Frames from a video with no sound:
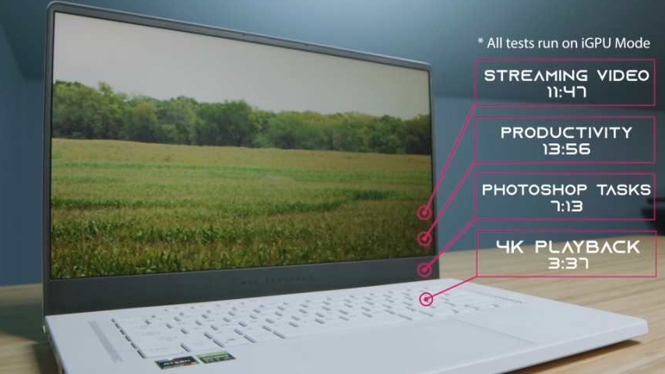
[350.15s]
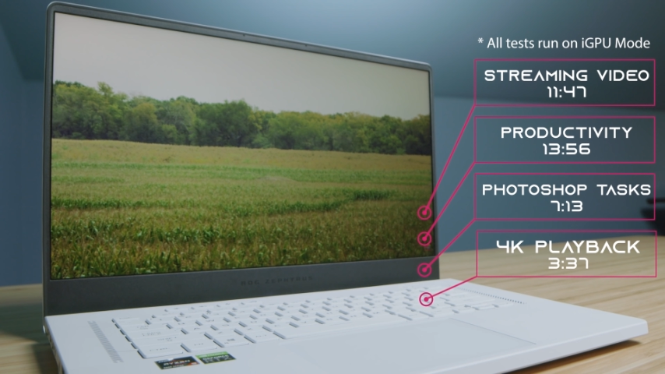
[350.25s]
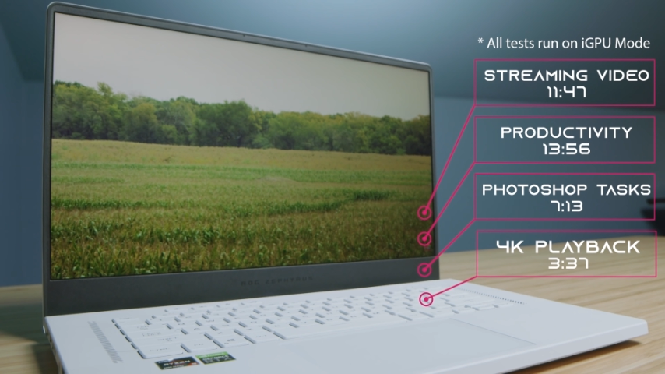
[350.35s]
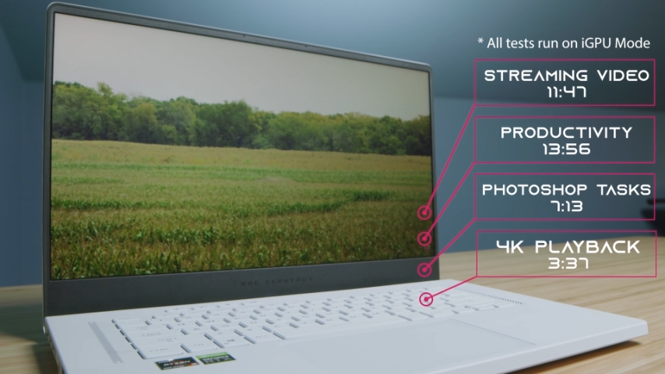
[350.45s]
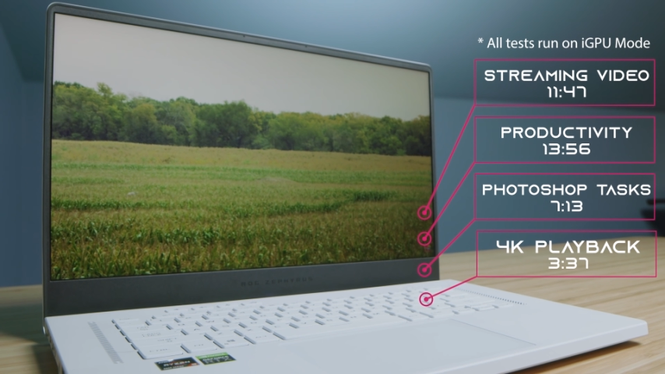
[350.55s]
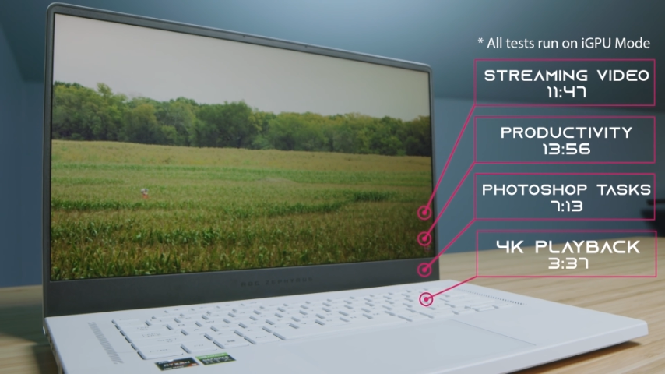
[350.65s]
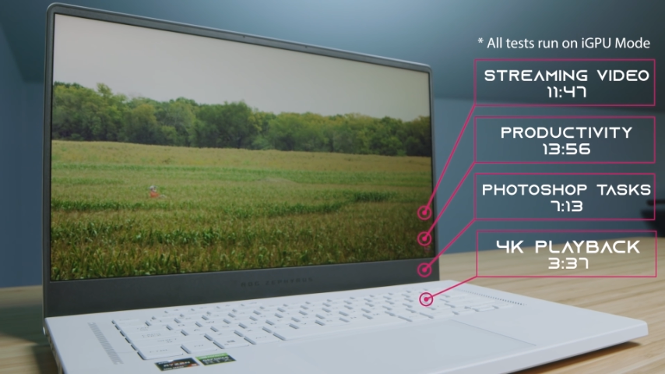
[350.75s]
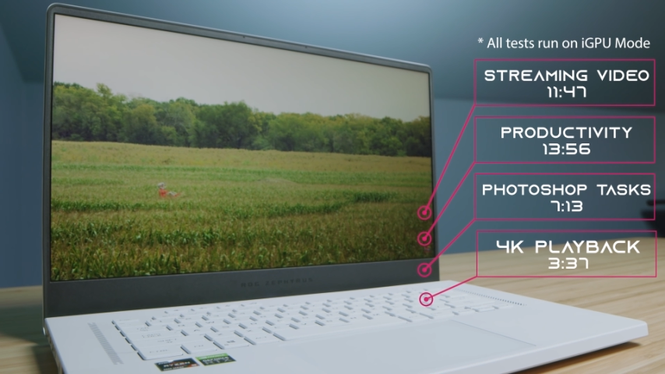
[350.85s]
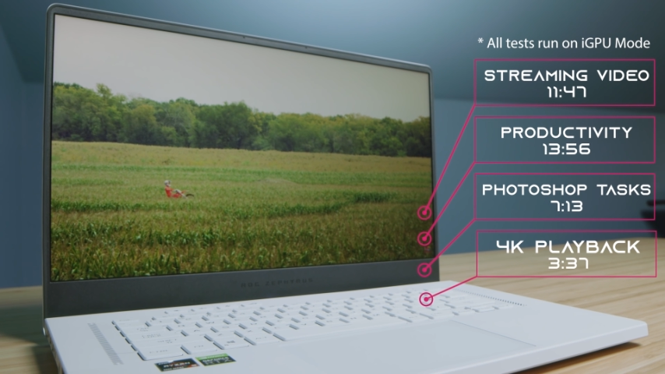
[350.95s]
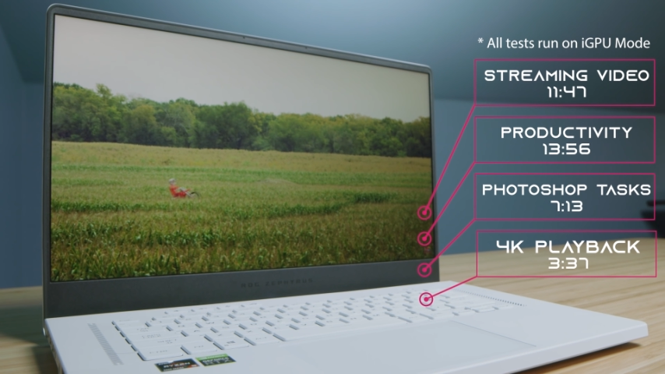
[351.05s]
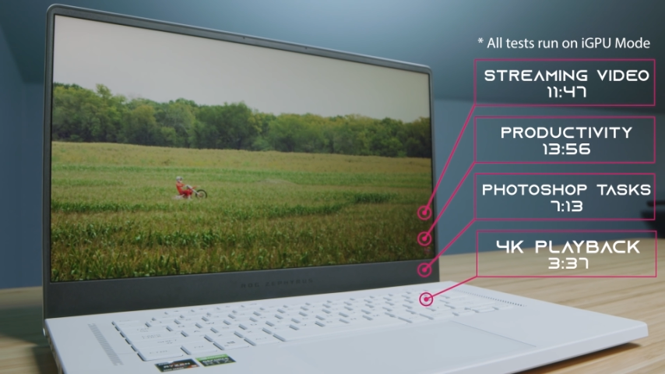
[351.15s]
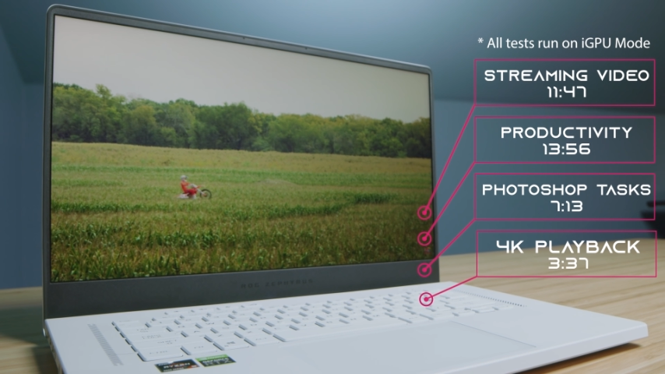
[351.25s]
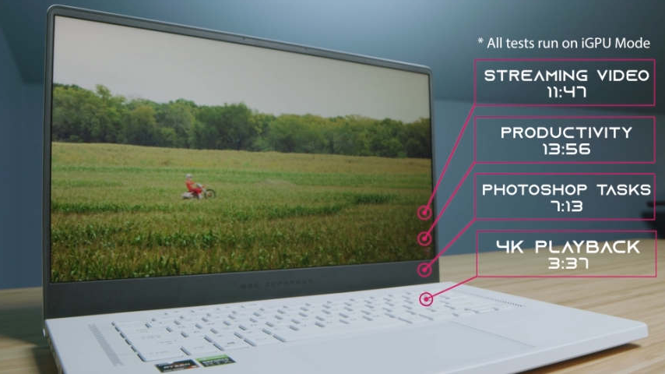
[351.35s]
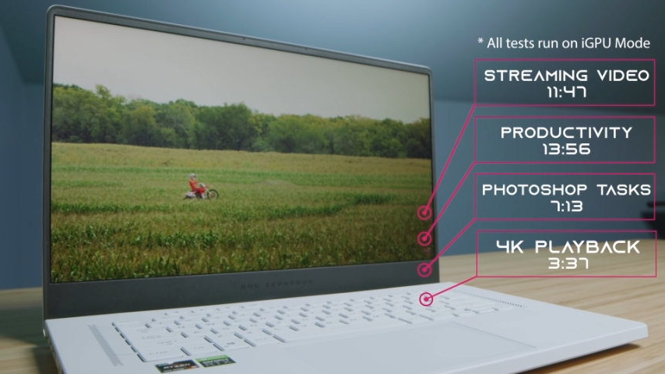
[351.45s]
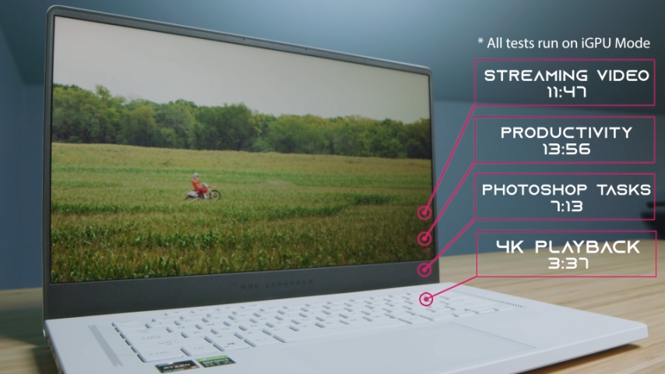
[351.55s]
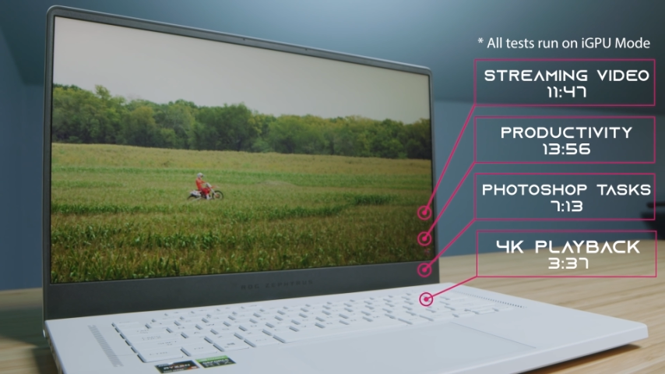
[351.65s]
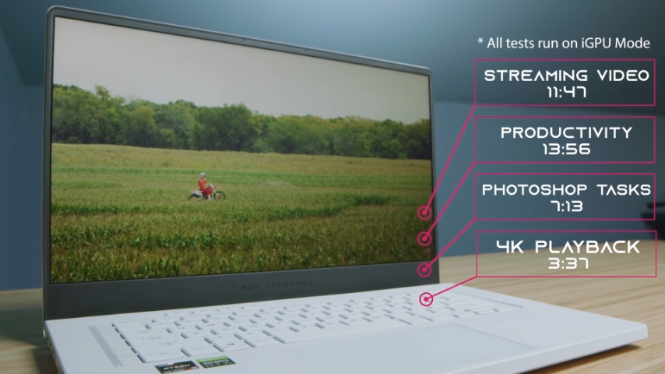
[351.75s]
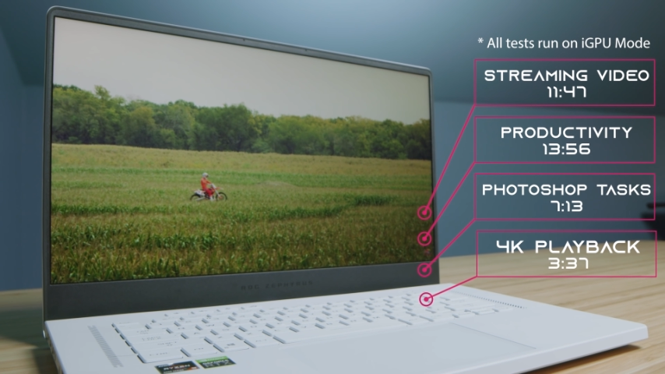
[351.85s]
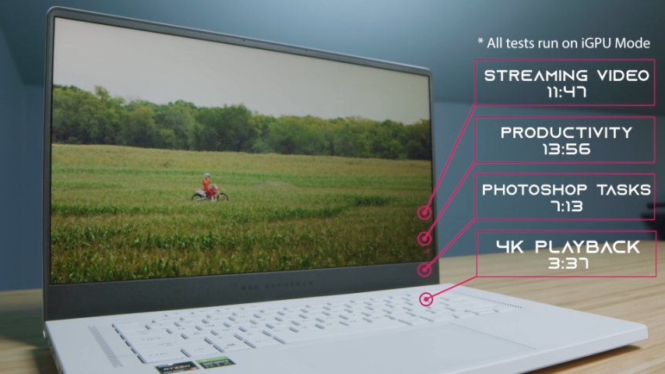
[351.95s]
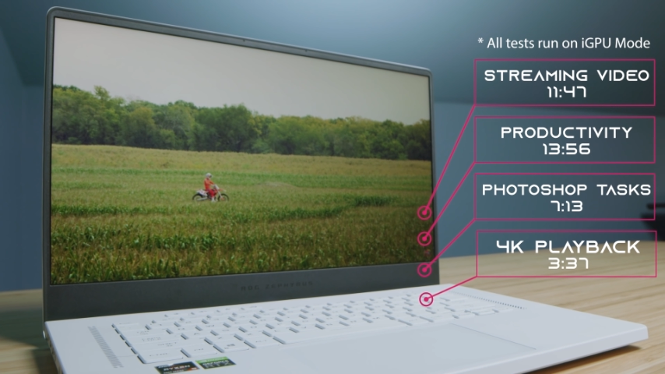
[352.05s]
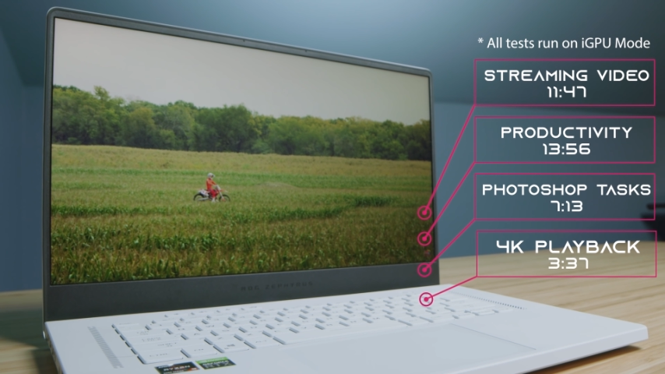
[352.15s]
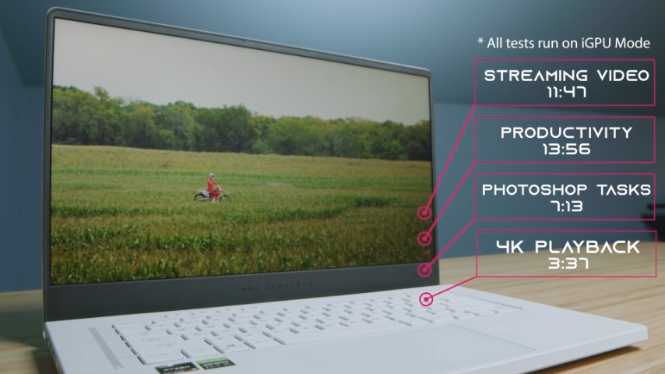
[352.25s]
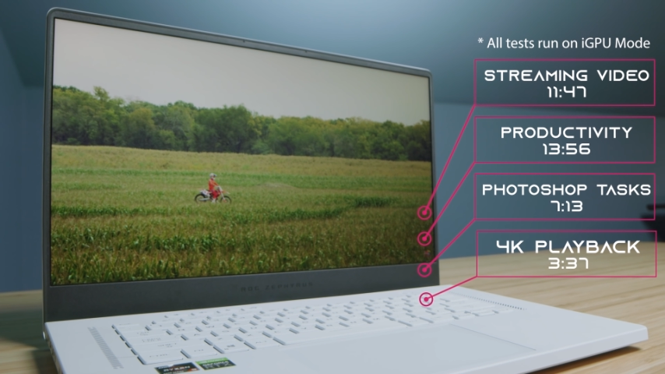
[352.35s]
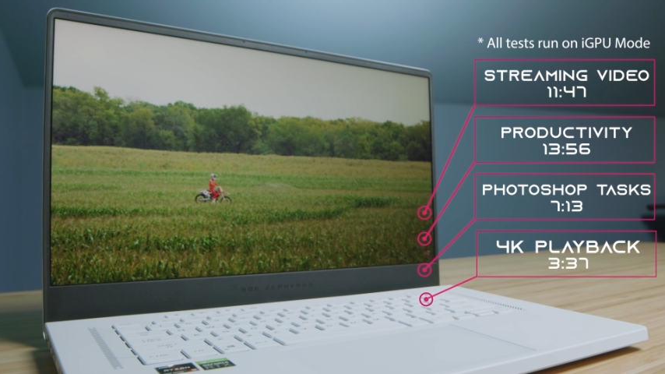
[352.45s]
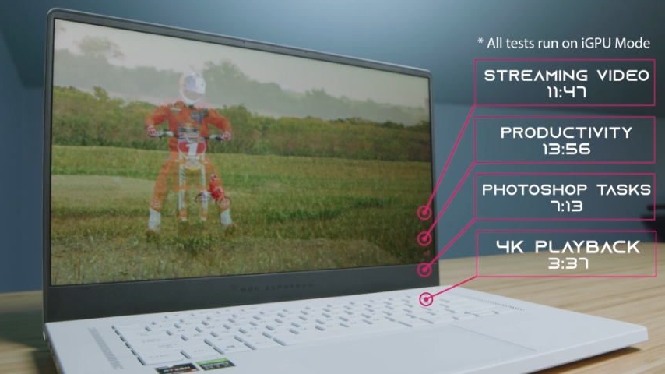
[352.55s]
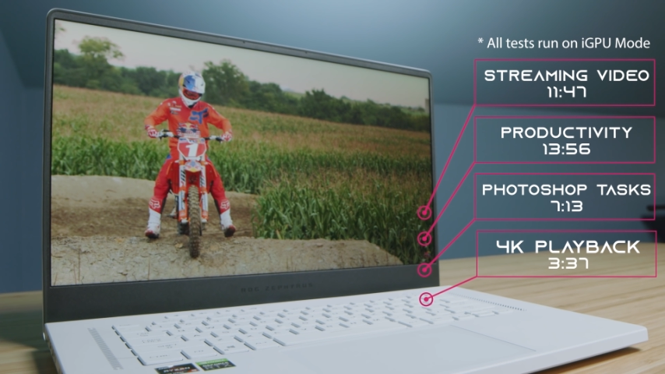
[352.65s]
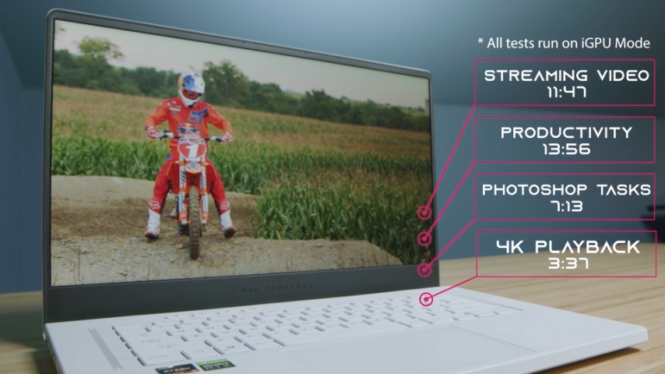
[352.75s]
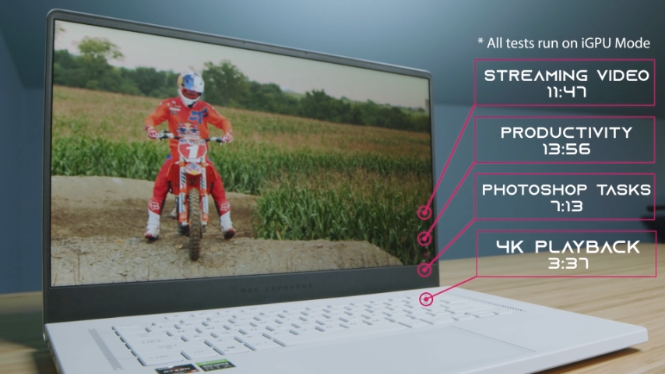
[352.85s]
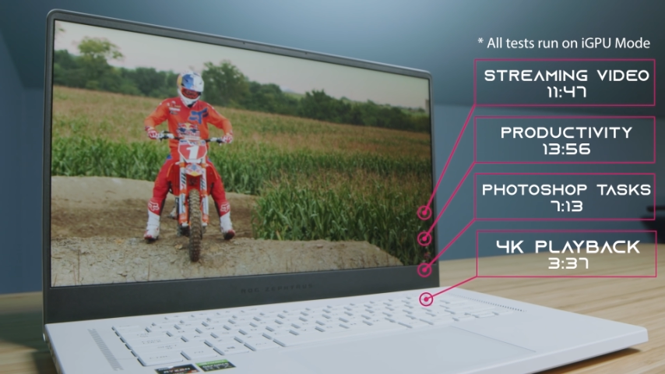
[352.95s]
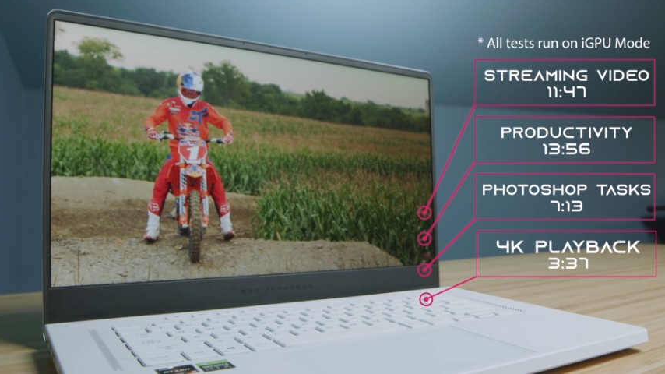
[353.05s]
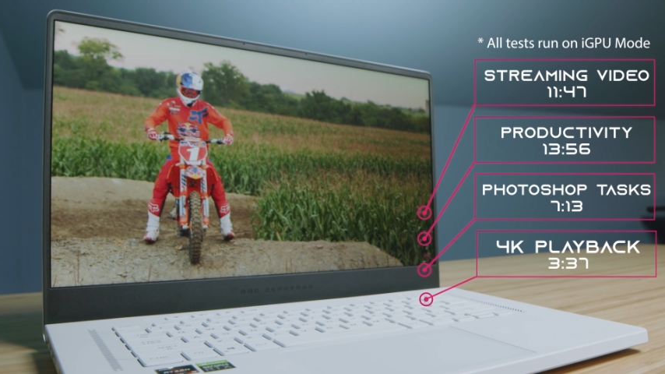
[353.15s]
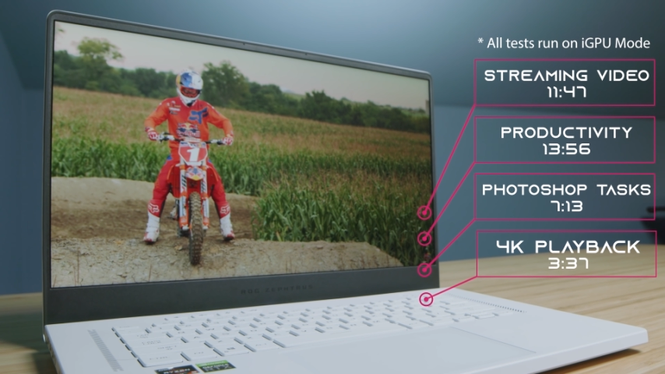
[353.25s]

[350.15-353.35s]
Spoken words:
(no speaker visible)